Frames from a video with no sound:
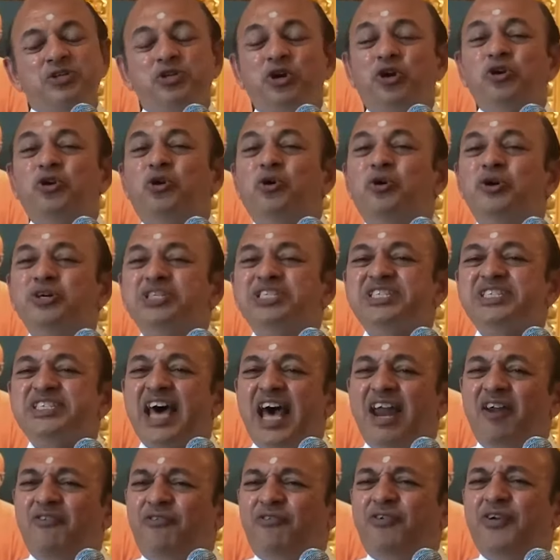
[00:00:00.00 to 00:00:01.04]
to do
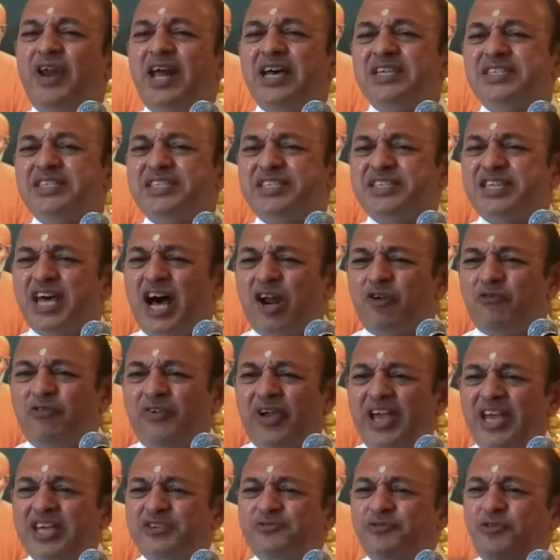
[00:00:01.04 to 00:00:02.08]
selfless
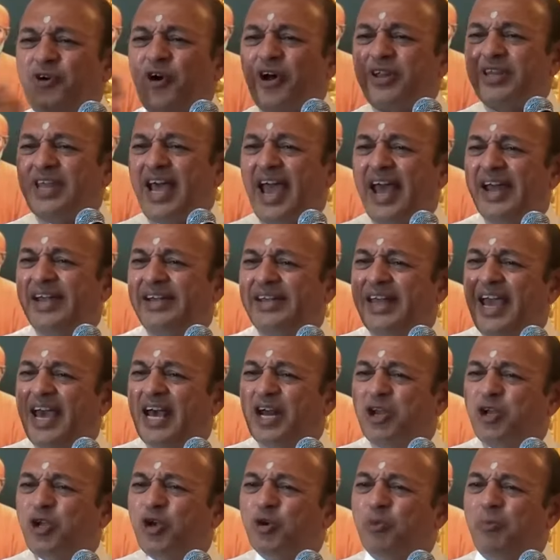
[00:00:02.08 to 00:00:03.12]
service for the
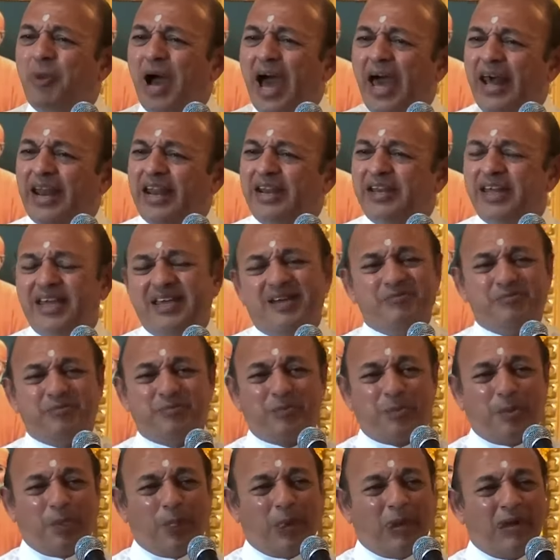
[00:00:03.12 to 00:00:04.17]
entire humanity,
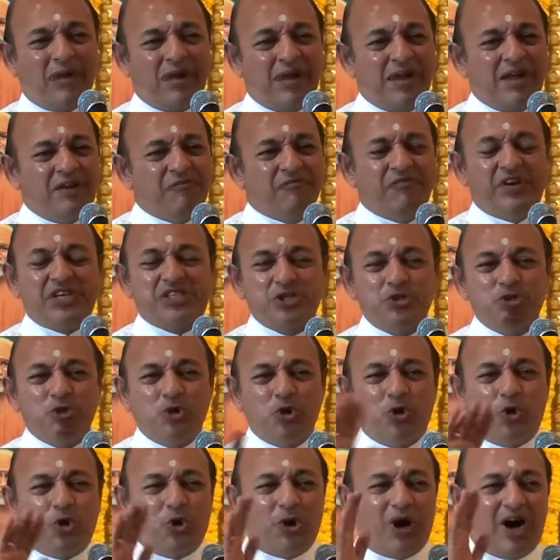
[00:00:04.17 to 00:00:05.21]
which
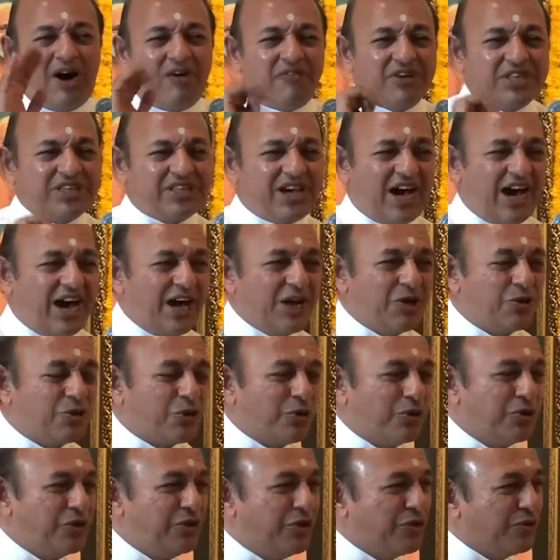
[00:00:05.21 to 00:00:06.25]
no avatar
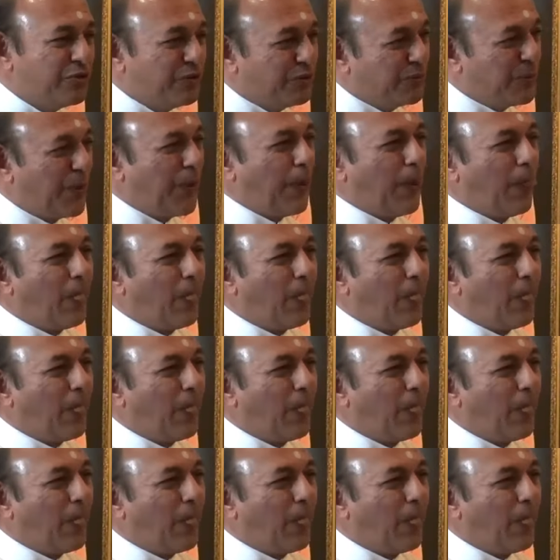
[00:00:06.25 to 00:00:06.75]
could do.